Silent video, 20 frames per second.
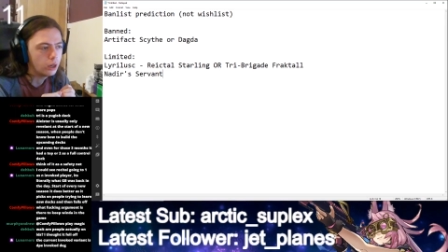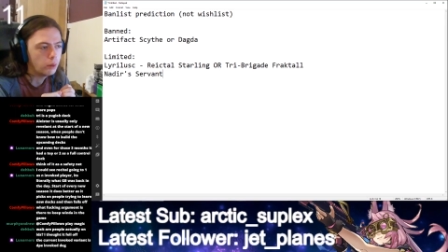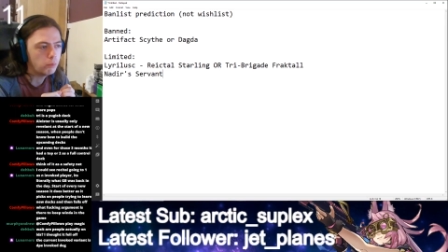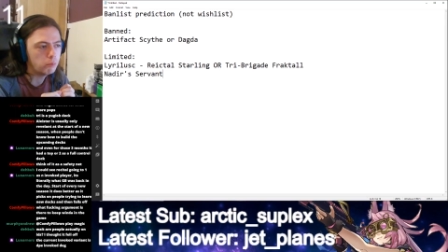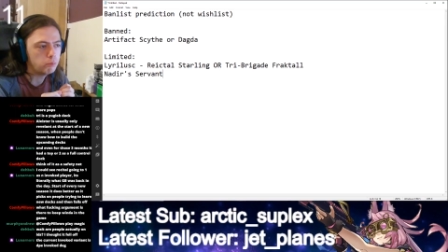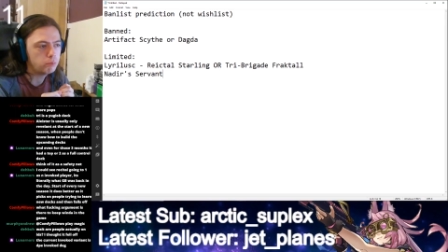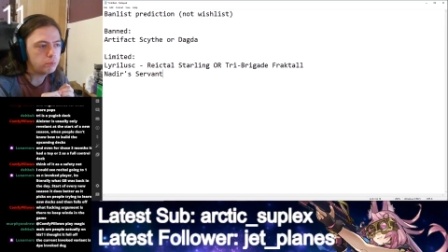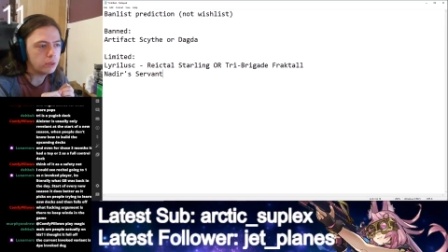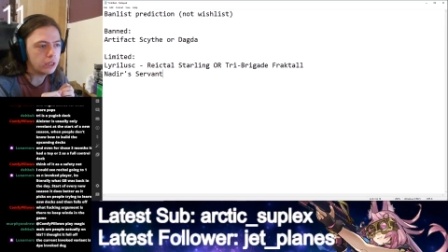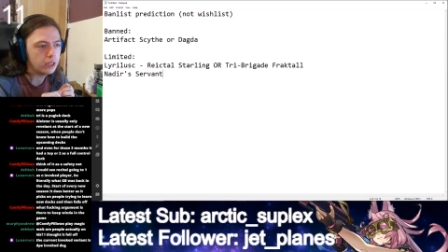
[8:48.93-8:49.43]

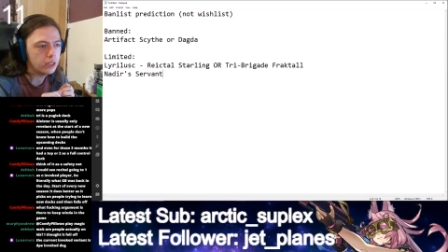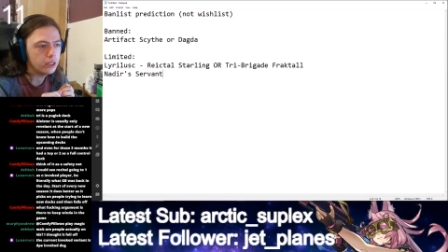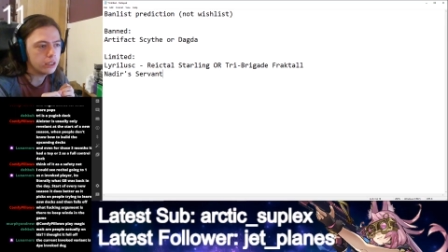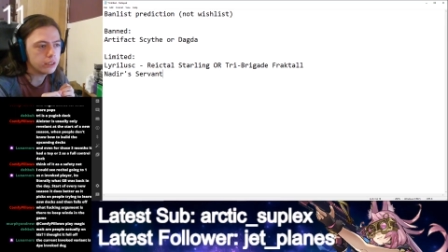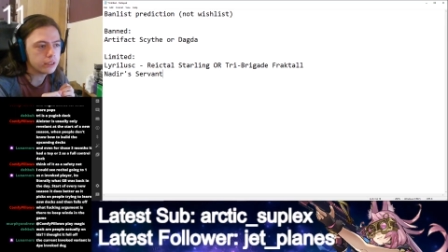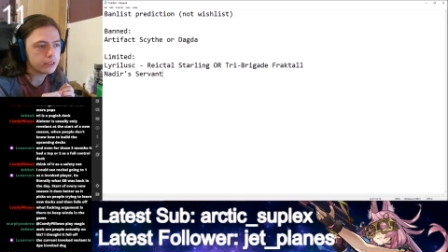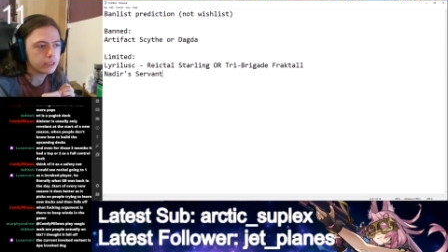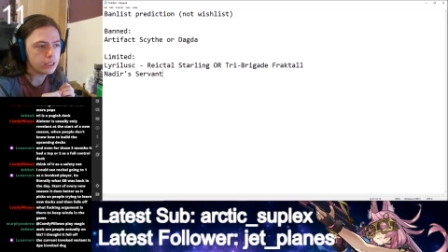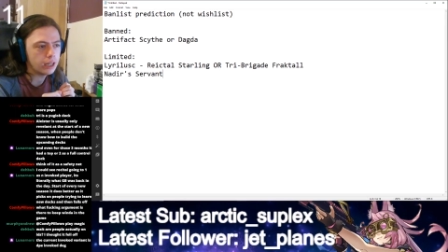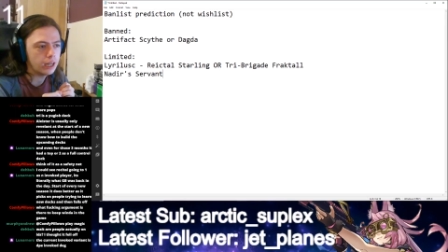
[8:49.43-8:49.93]

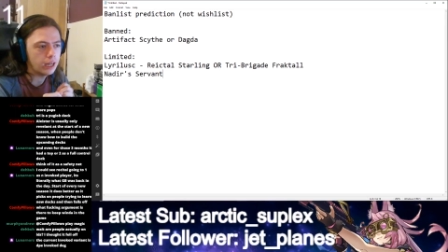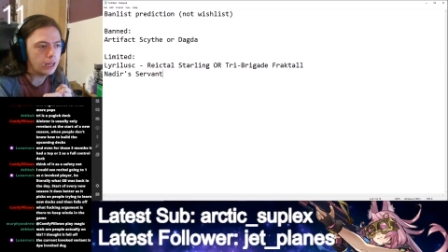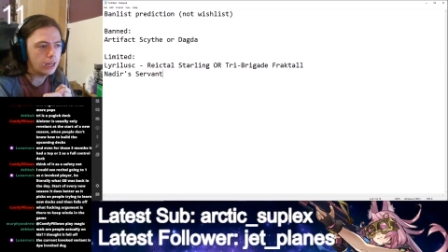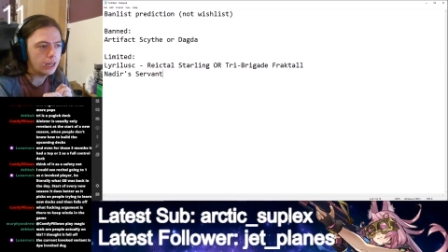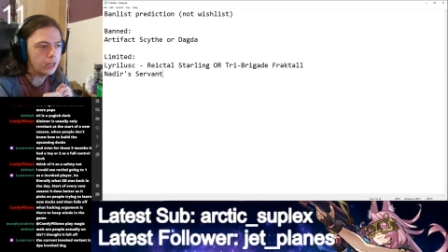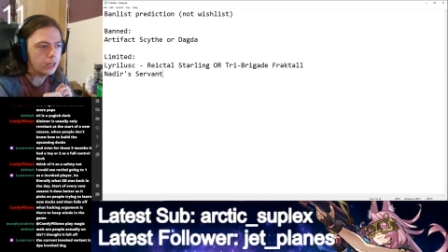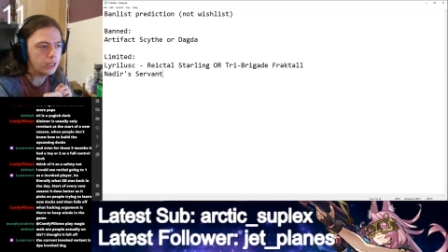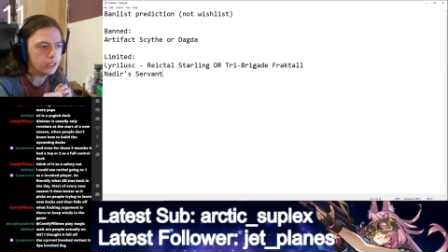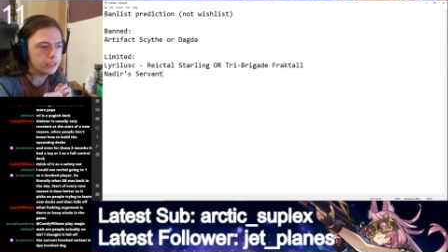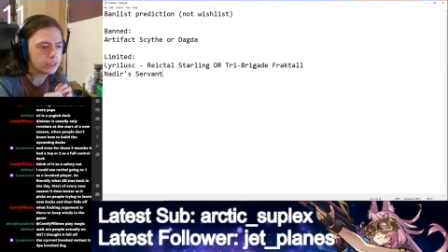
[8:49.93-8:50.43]
But
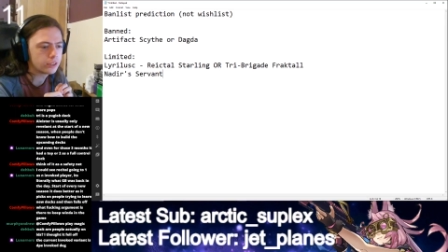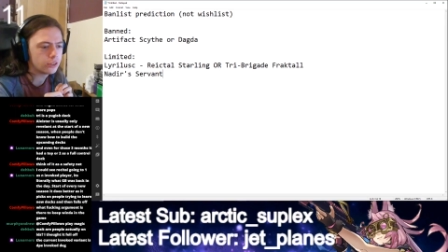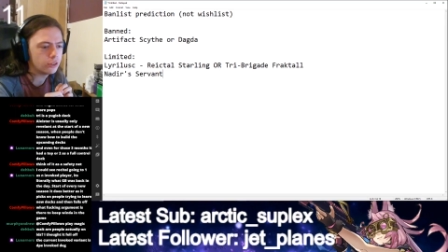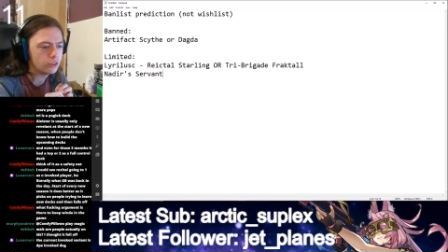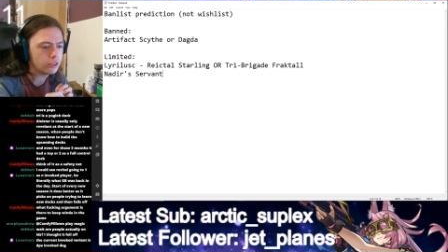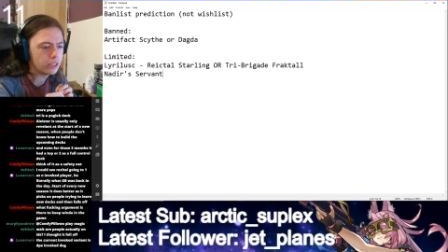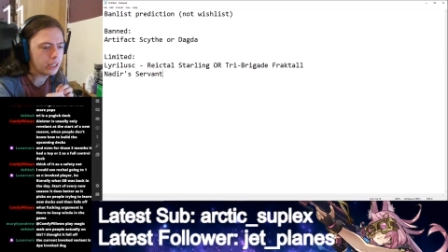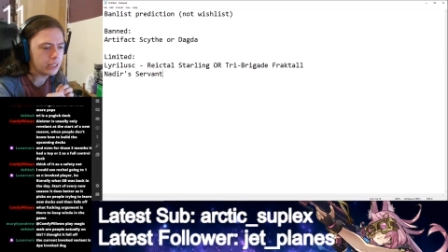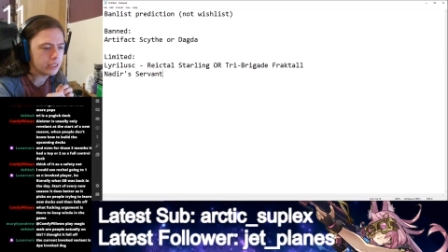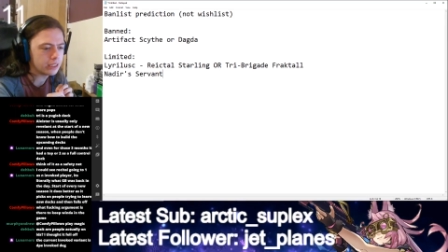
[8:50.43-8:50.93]
it's
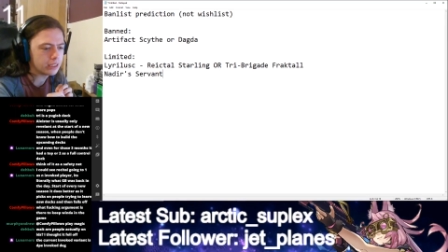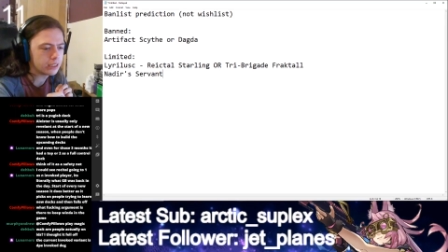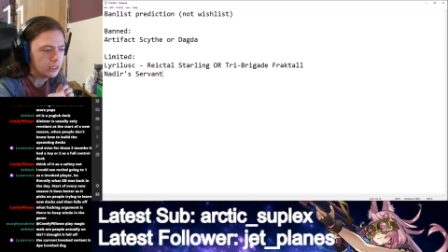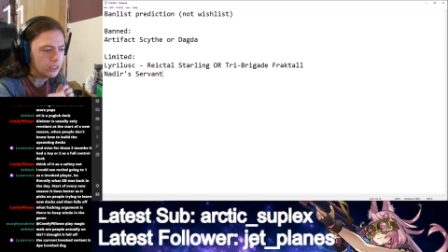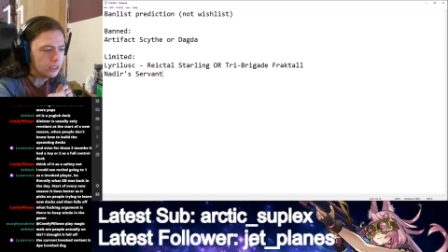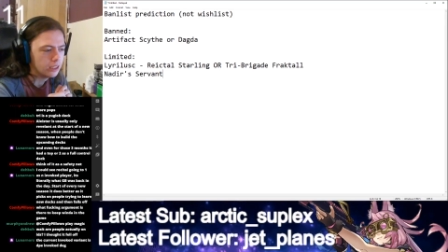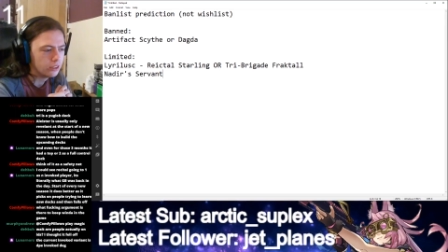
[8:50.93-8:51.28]
not like